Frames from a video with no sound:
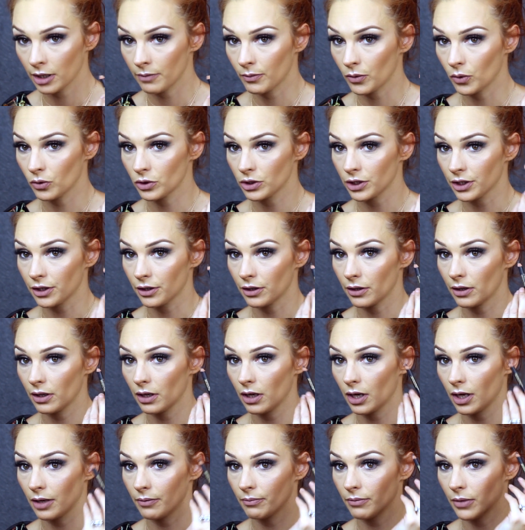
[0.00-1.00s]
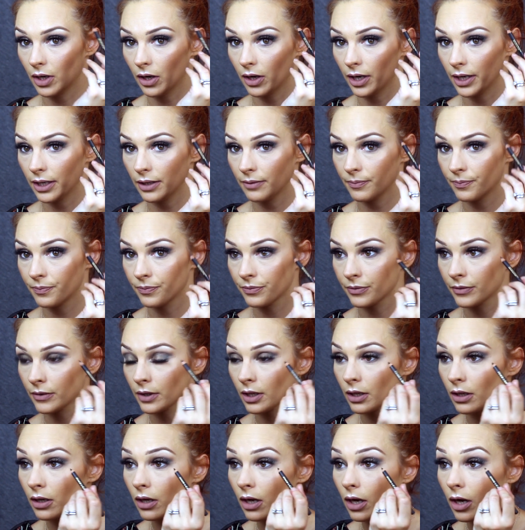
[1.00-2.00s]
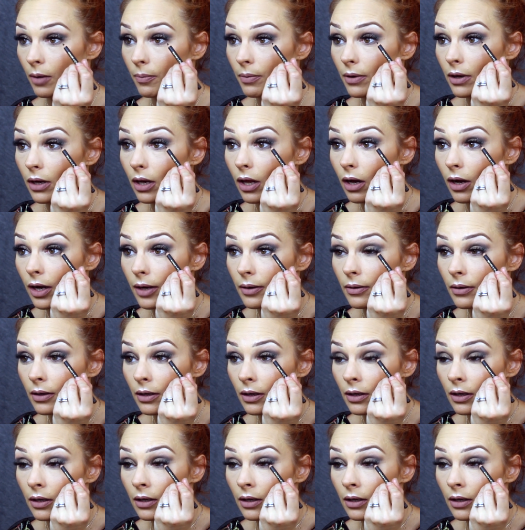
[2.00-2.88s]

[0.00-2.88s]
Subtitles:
I'm also going to line my upper line